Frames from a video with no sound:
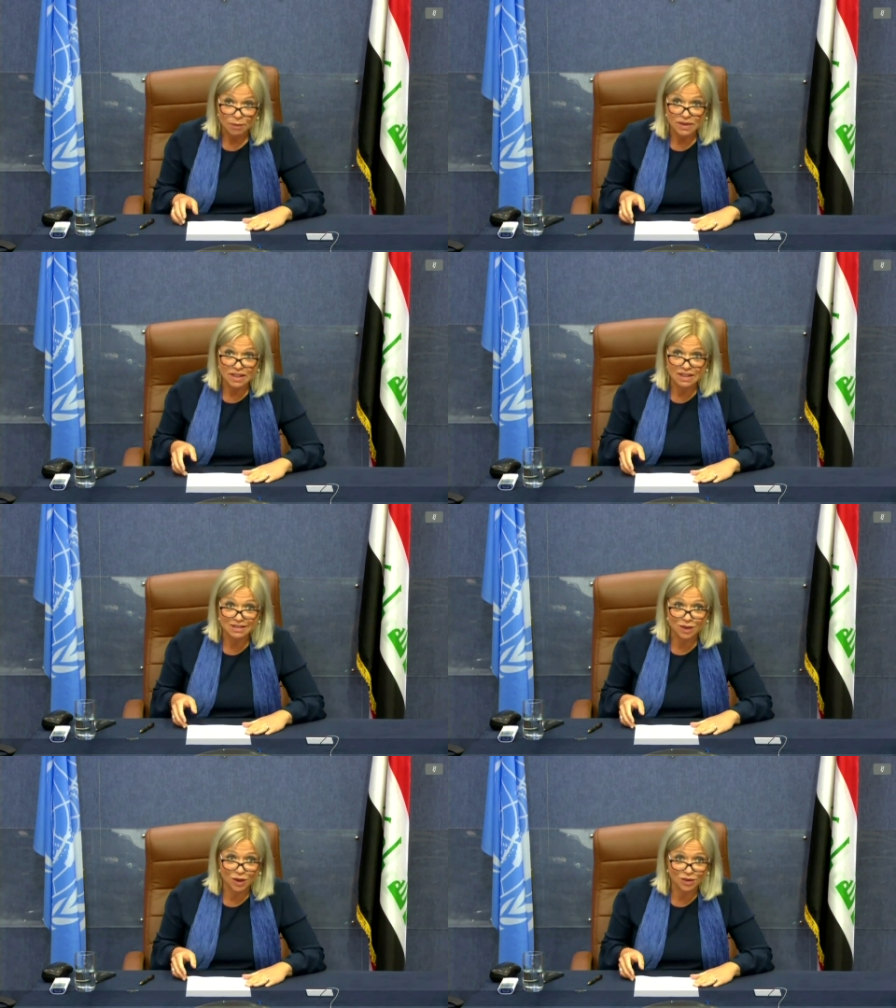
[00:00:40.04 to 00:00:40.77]
And within
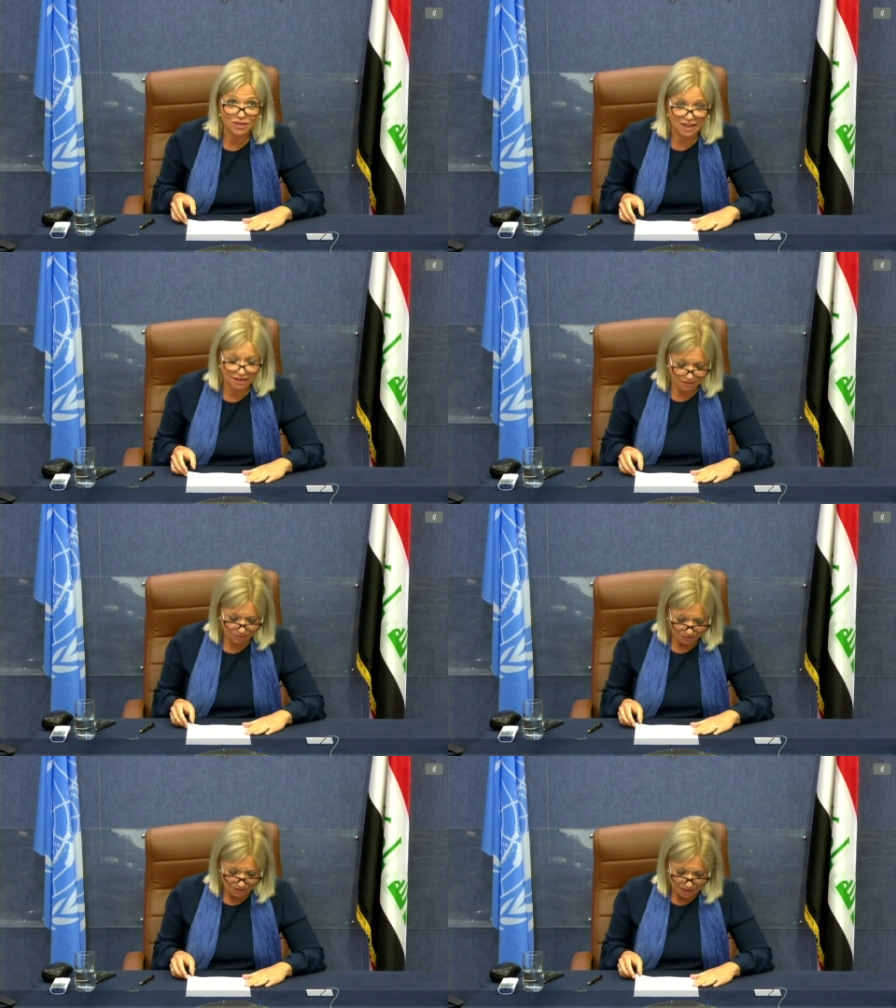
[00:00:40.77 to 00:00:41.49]
this
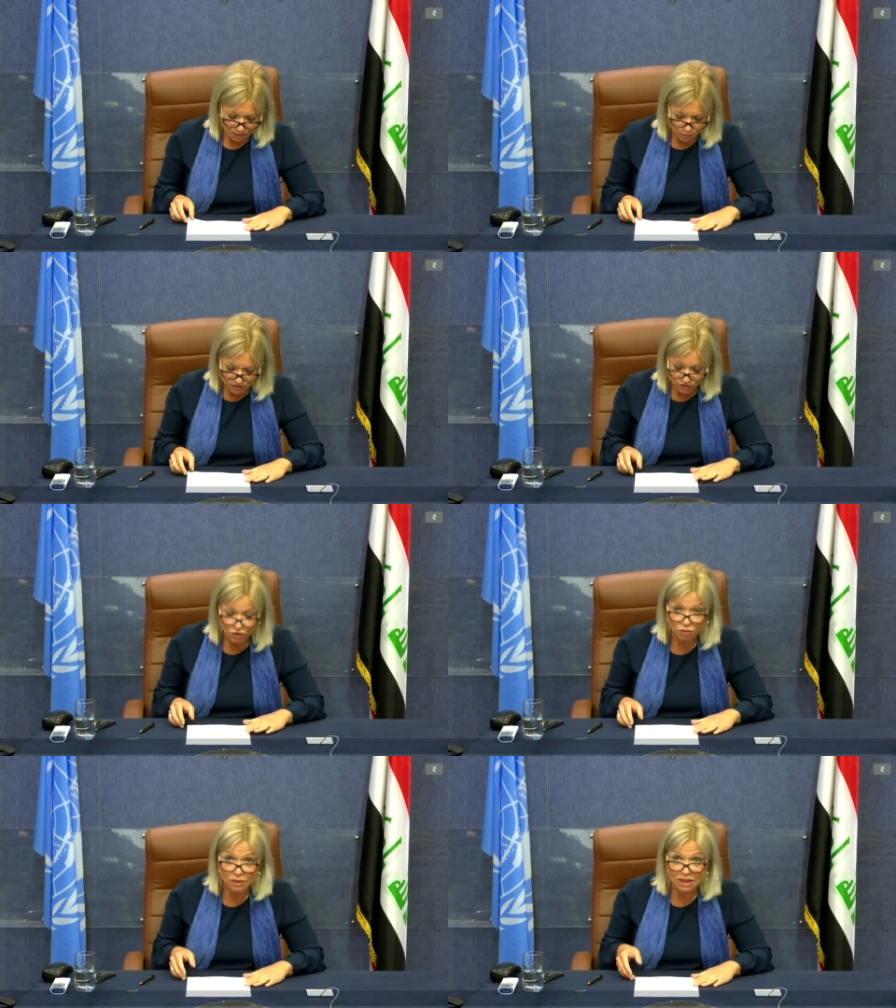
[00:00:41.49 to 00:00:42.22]
context, I wish
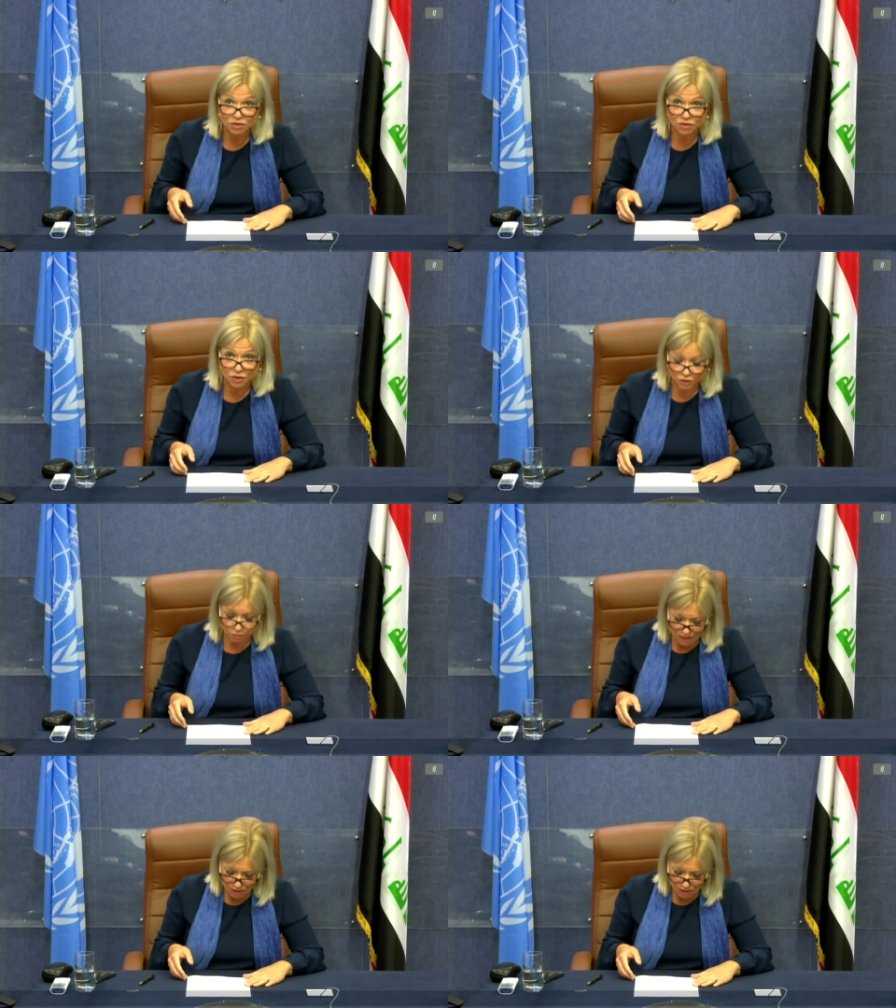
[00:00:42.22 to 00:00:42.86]
to reaffirm